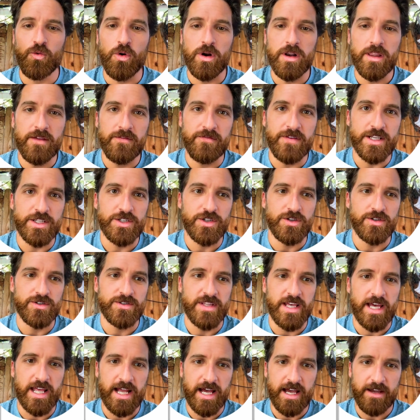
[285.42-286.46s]
one of the features
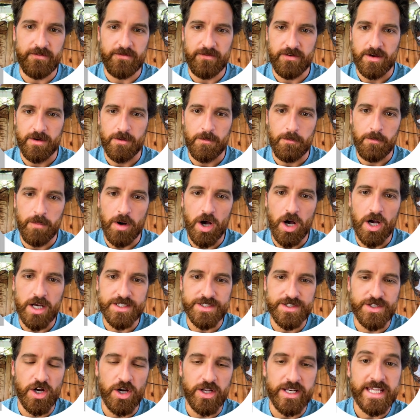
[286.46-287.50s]
that I've
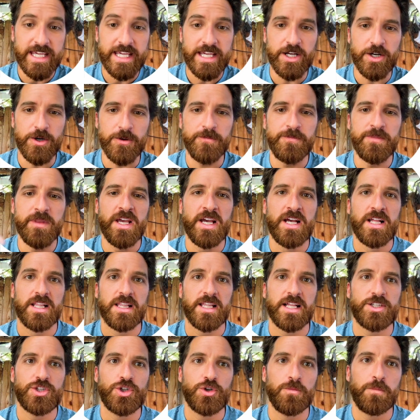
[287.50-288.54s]
paused on here
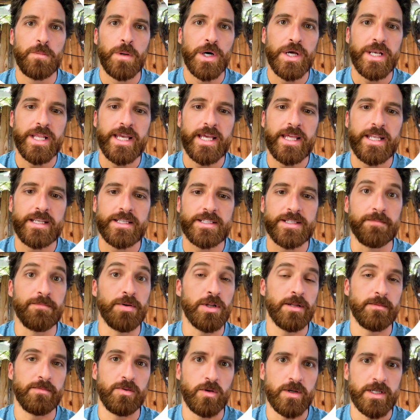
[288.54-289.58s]
lets you put in some
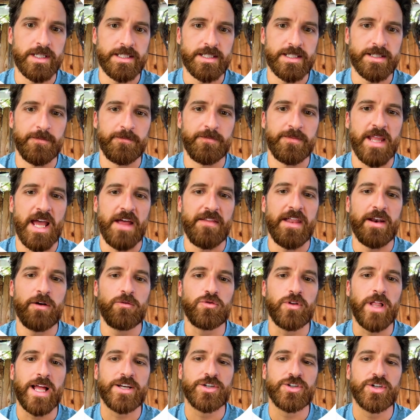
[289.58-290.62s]
bullet points, and then it
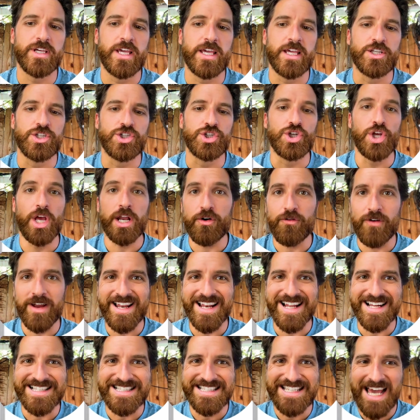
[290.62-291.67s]
will actually
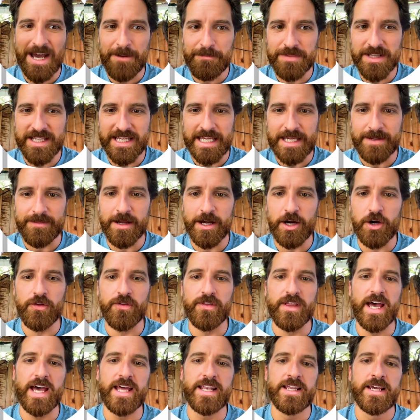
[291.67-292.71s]
generate a template email
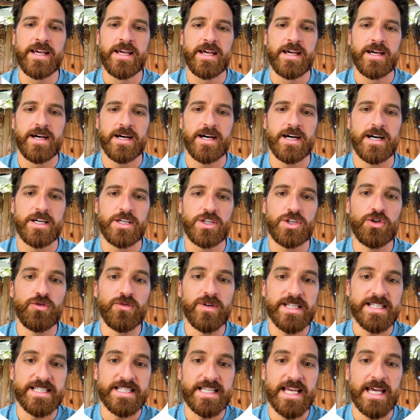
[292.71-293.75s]
that you
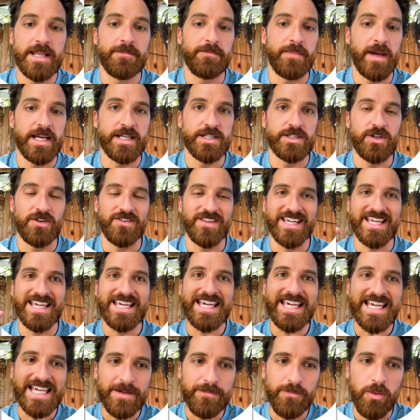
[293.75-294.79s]
can send based on the
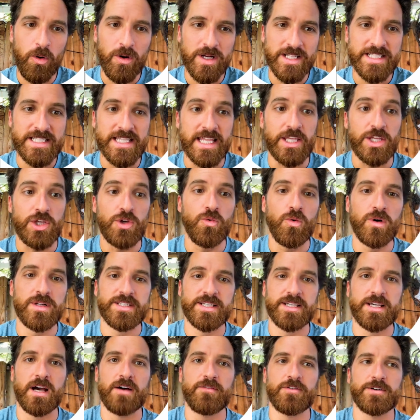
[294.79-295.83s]
key points that you want
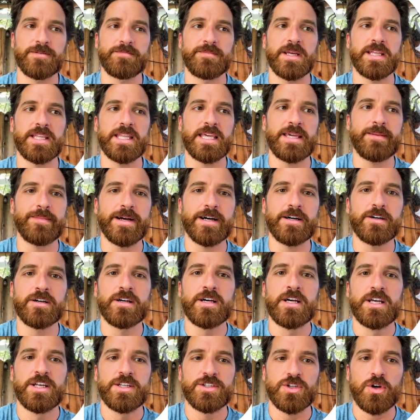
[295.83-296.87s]
to cover in the email.
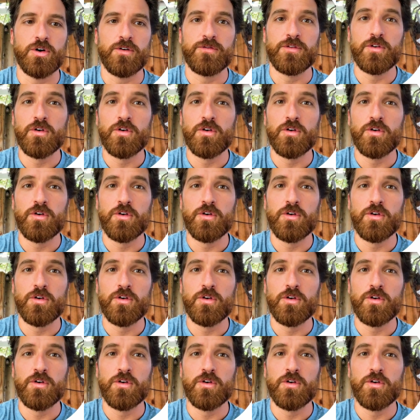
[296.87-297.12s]
So if